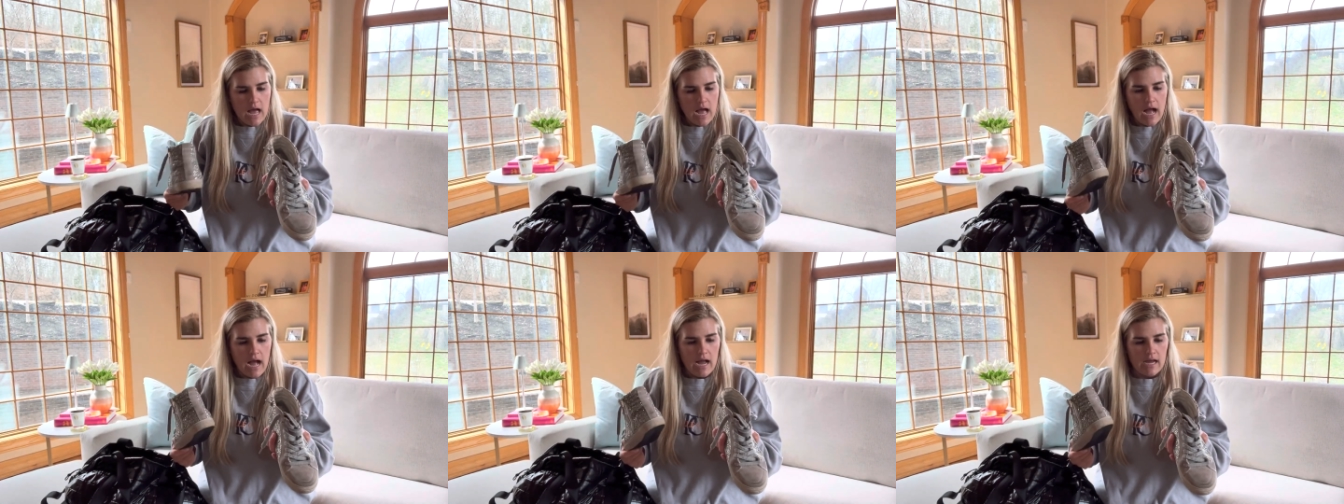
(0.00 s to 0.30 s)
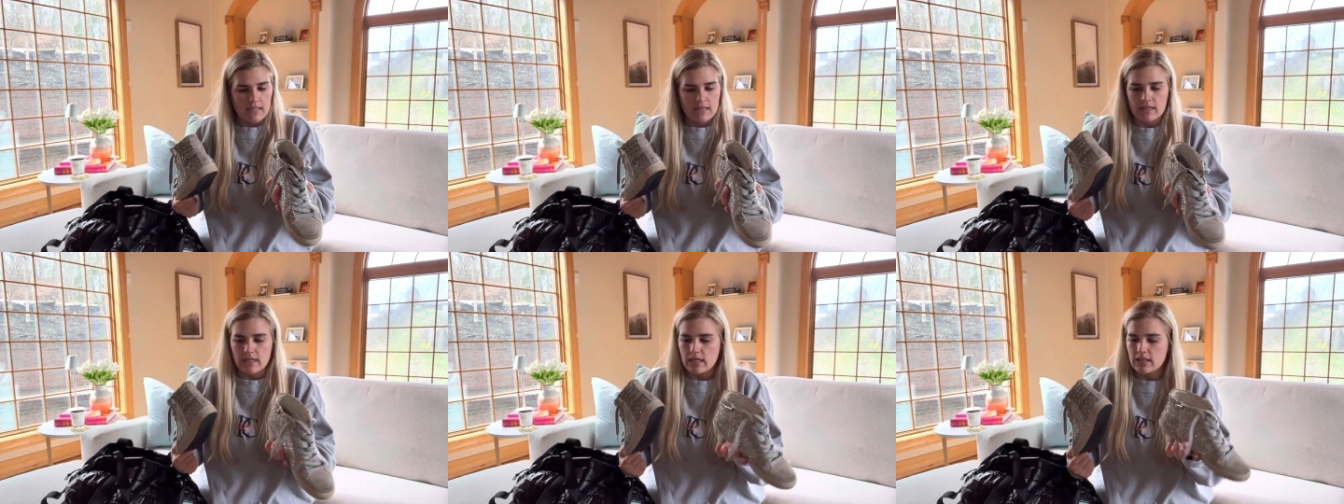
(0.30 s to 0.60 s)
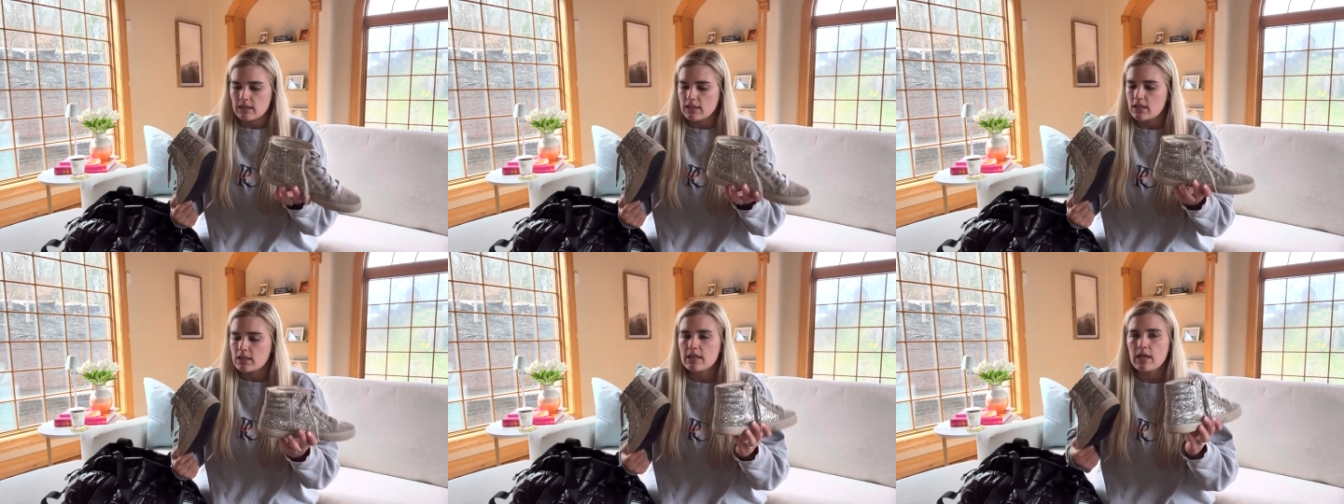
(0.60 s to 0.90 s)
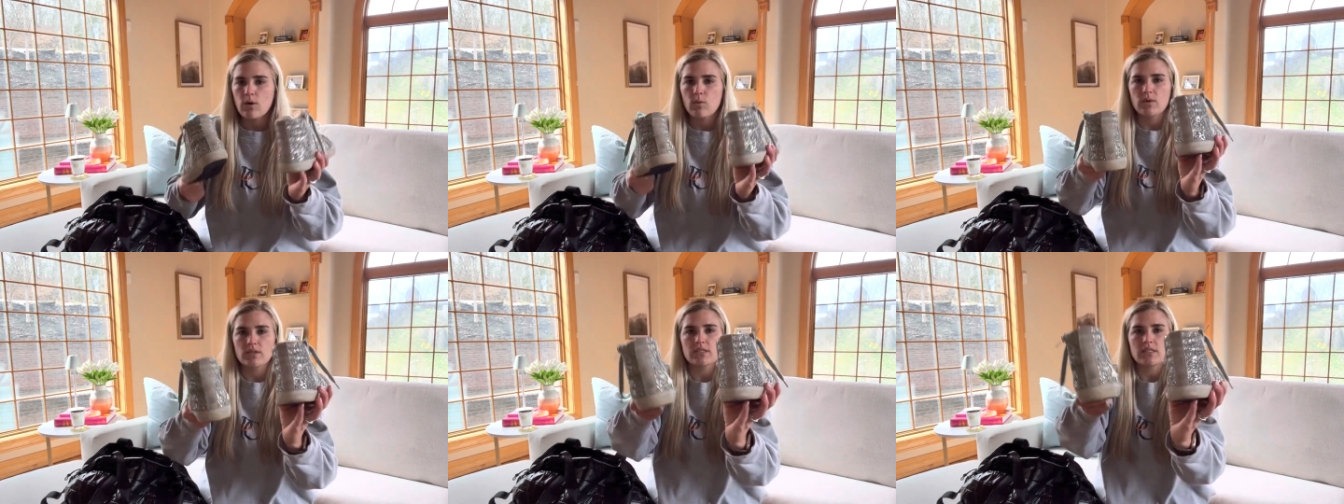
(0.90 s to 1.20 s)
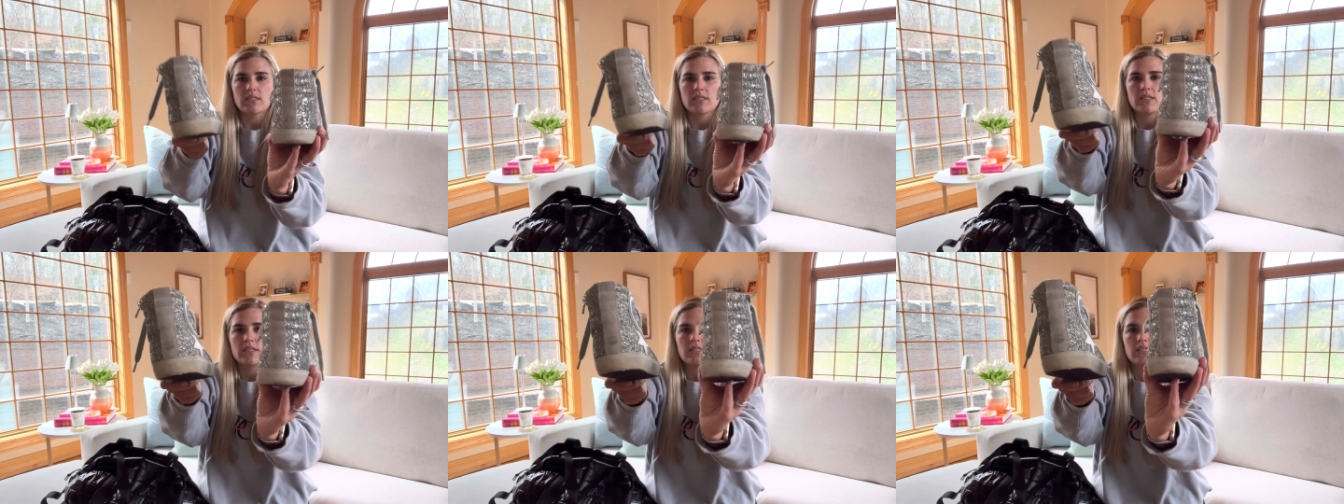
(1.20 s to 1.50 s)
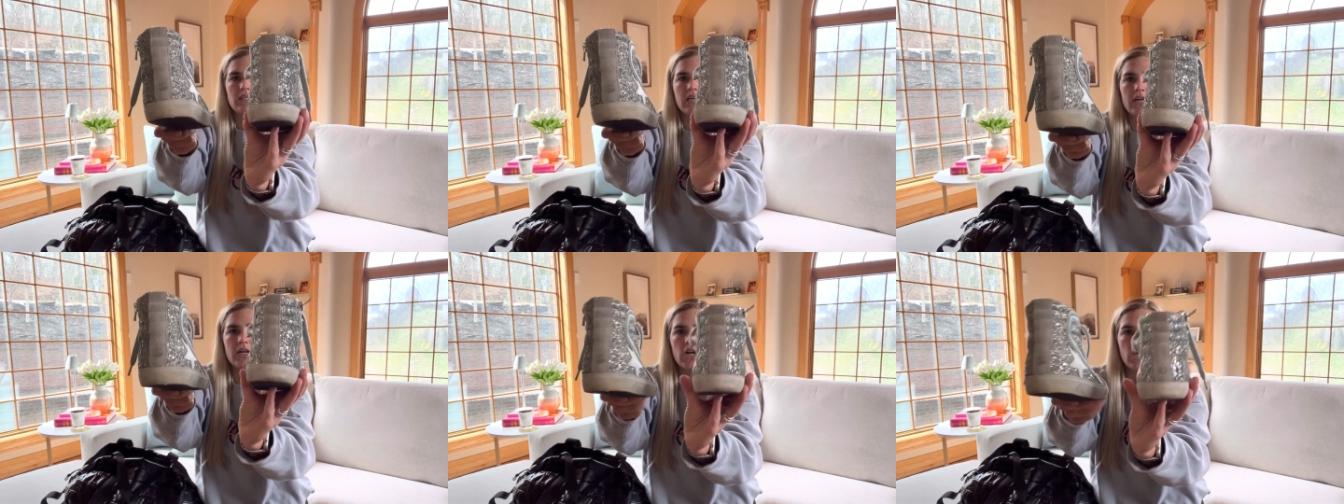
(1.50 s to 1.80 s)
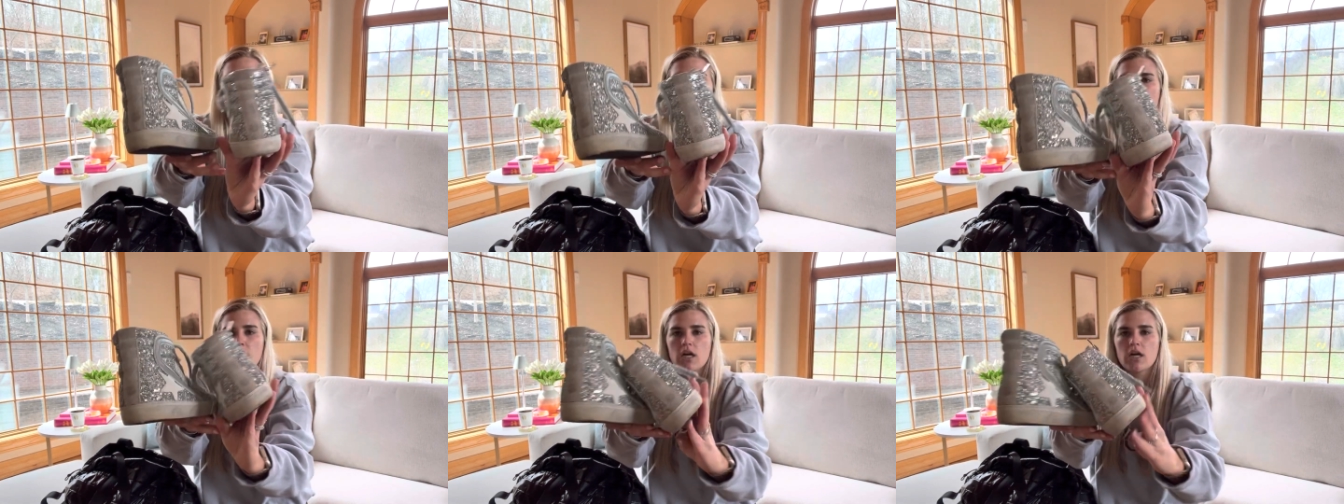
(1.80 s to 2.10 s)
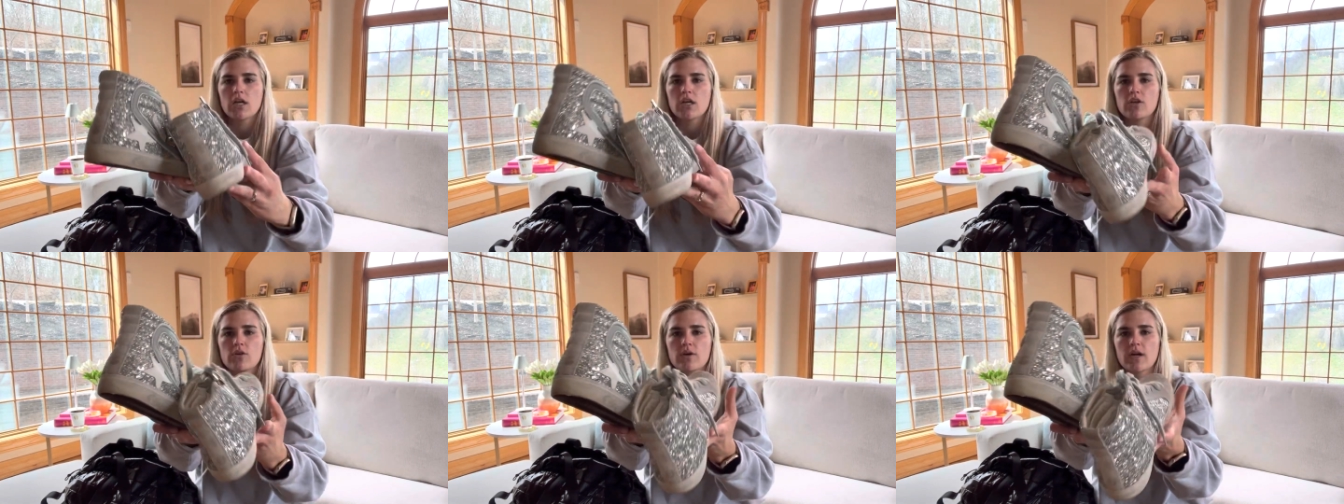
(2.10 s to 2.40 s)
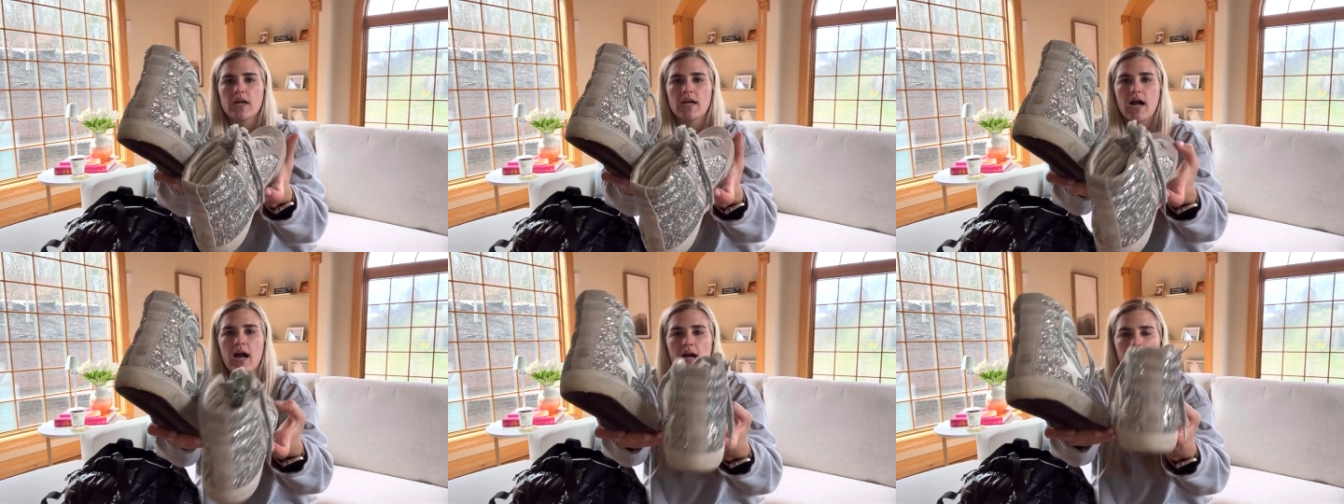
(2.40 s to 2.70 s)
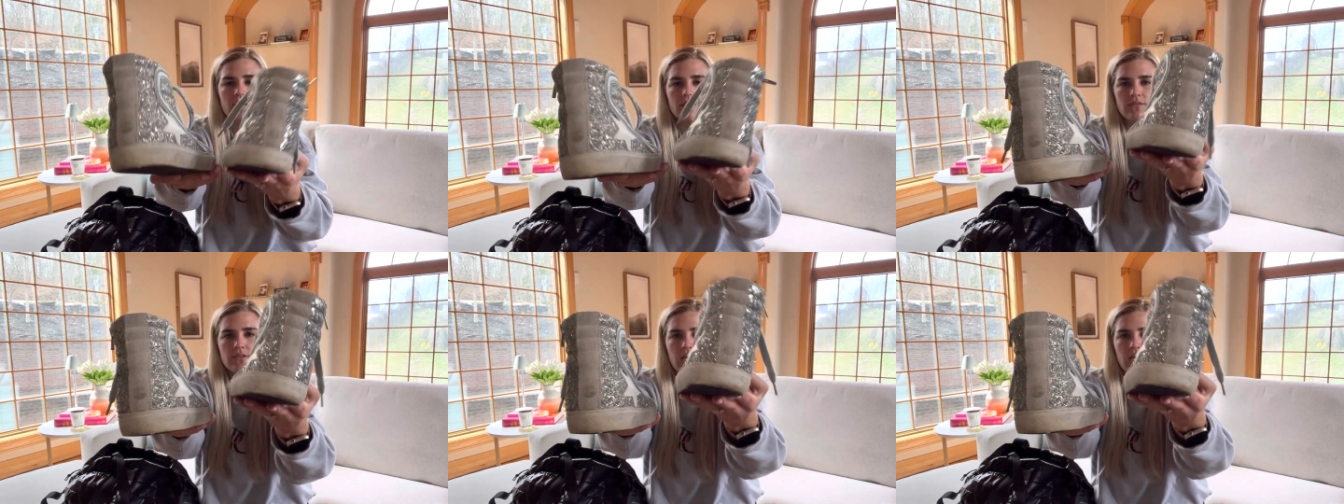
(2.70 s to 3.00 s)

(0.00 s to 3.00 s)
I think that there was a sticker. You can kind of